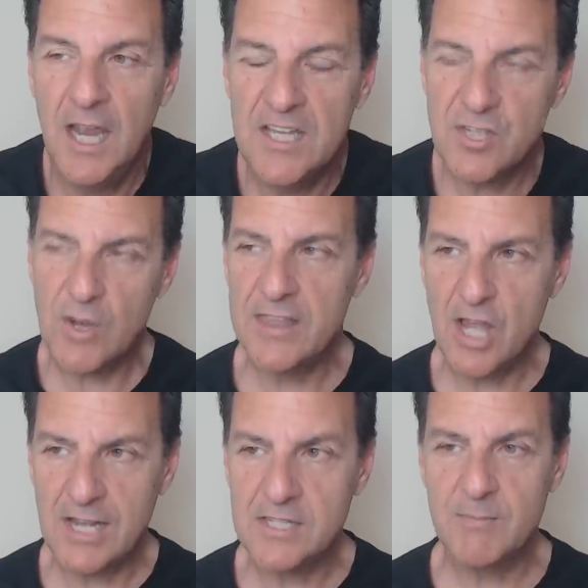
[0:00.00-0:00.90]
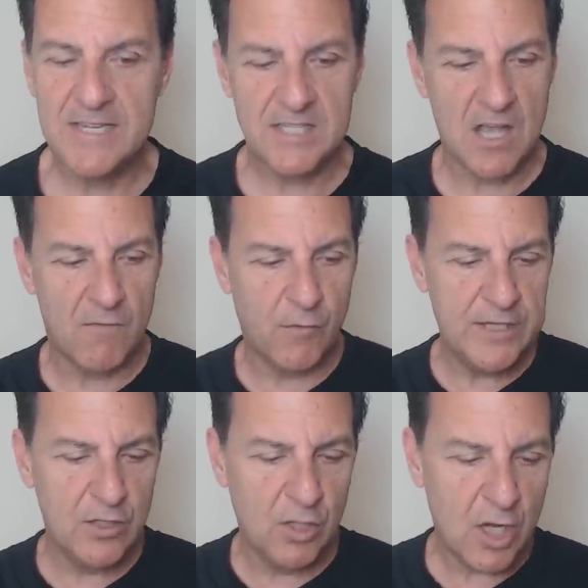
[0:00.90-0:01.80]
And so I thought to myself,
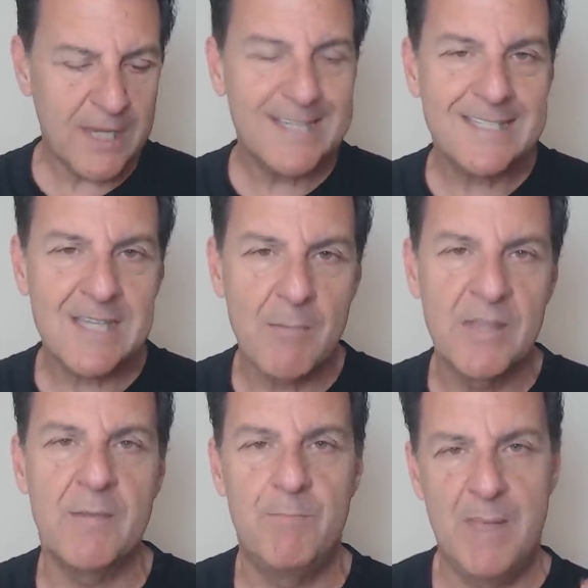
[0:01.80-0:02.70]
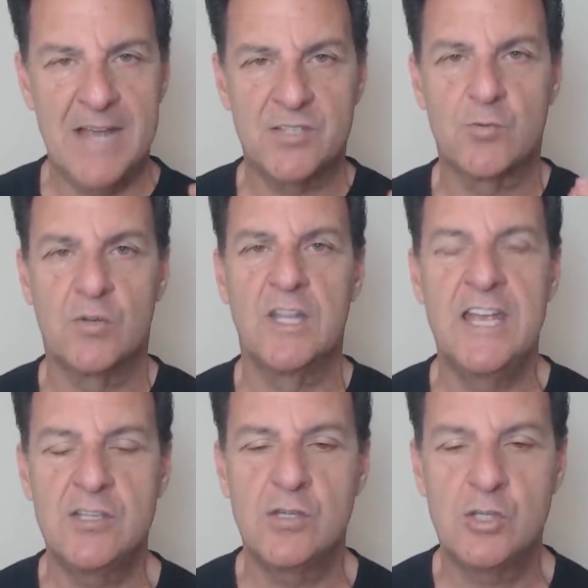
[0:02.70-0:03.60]
when you look at some of the best
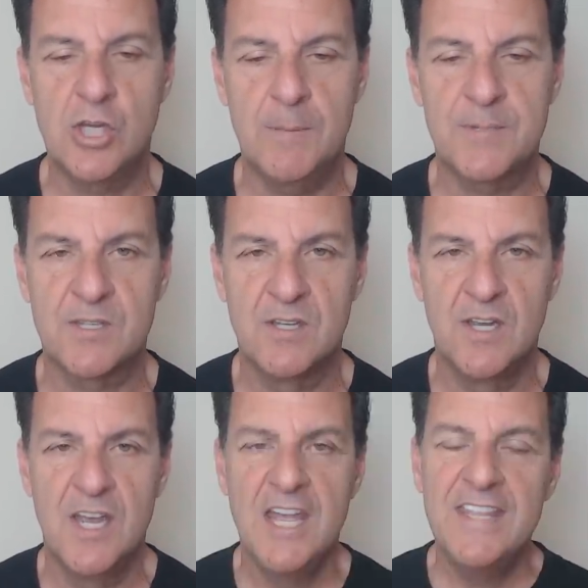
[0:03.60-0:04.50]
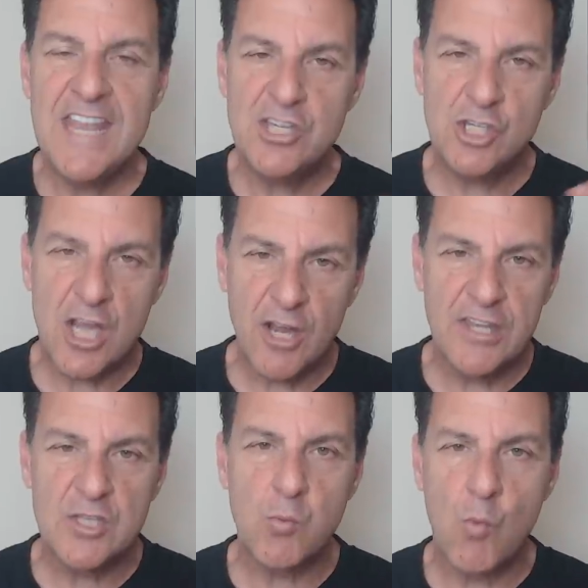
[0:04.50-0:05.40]
relationships, they share
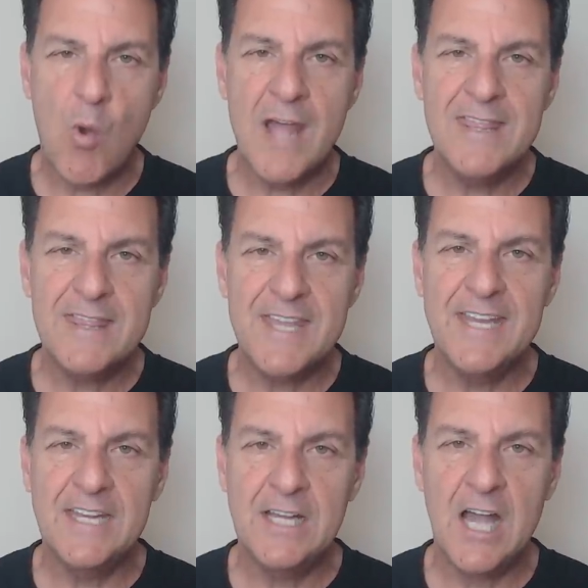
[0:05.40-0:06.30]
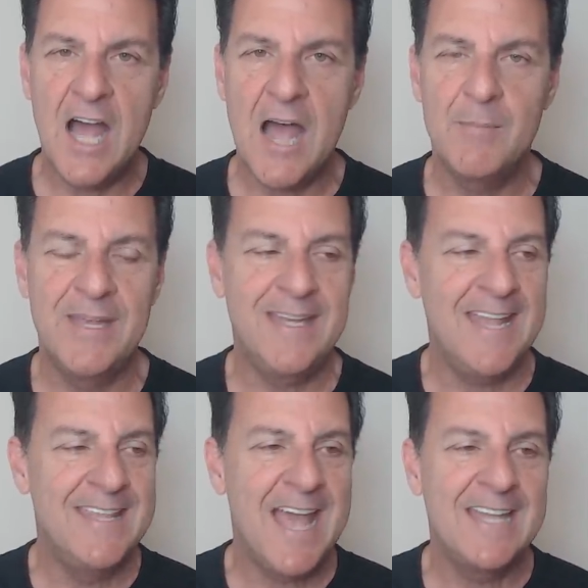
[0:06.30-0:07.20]
this one thing in common,
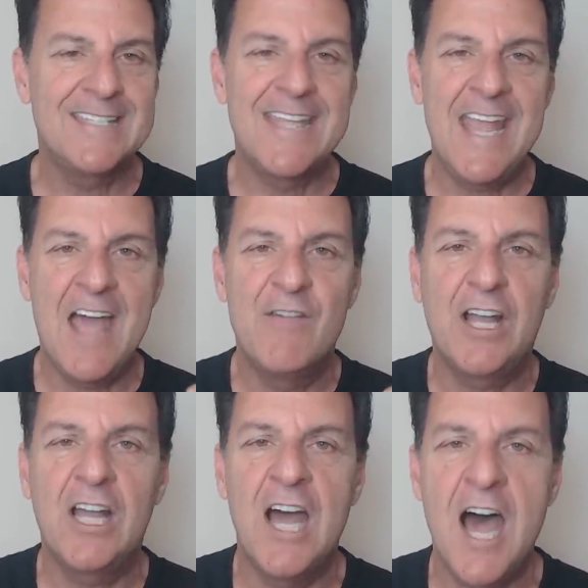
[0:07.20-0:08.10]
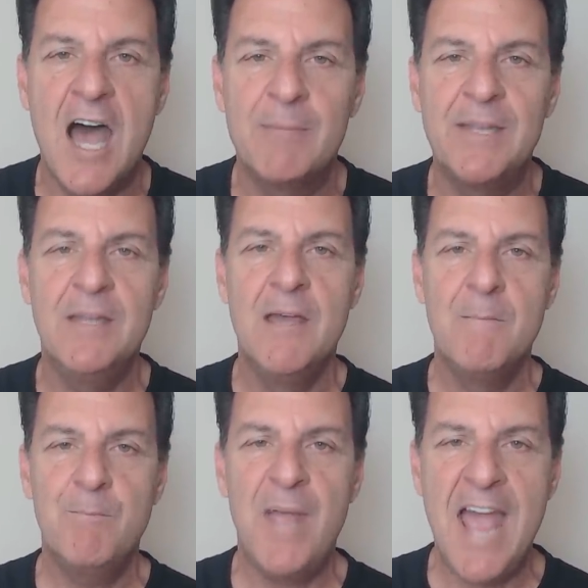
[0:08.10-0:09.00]
and that is they have a common
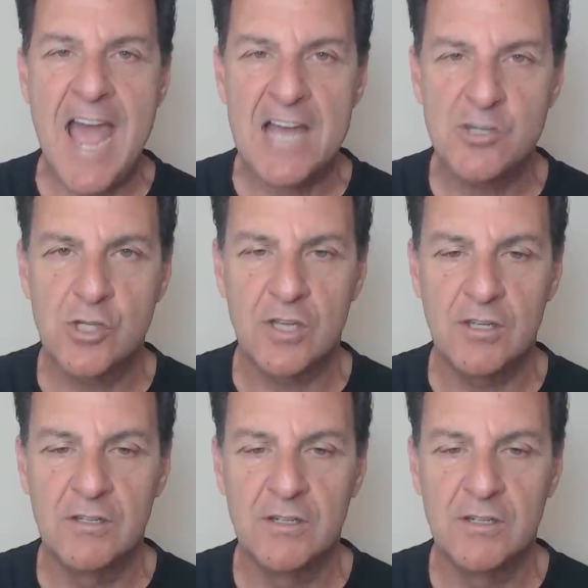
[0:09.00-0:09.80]
passion,